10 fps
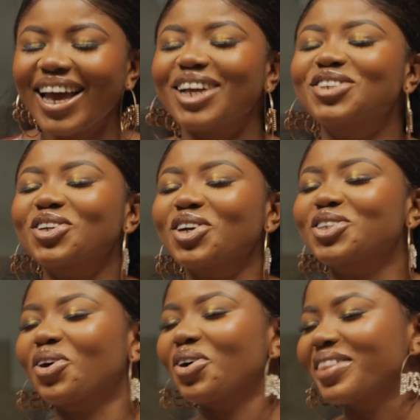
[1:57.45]

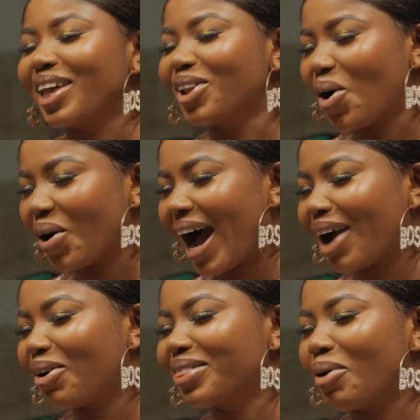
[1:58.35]
Introduction come dey long.
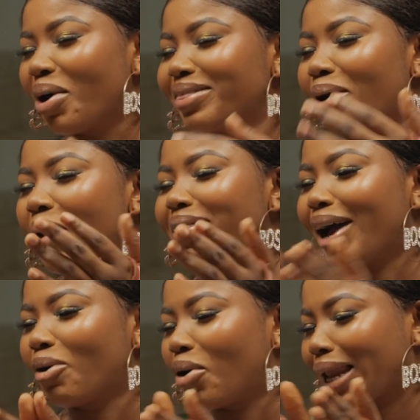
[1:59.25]
I come dey wonder when
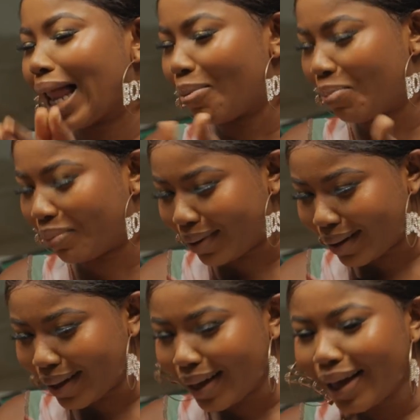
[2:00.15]
I go clap.
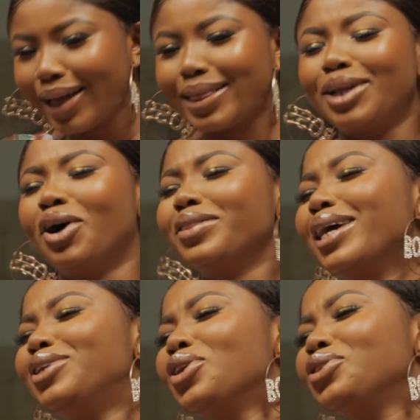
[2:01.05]
They come
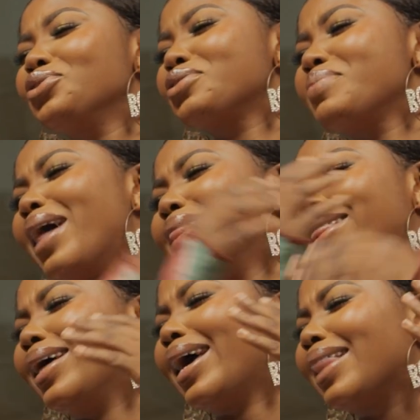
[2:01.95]
dey introduce me,
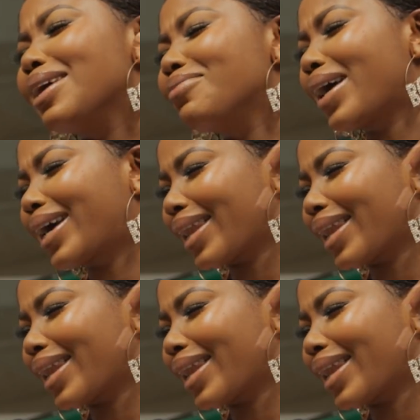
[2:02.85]
I never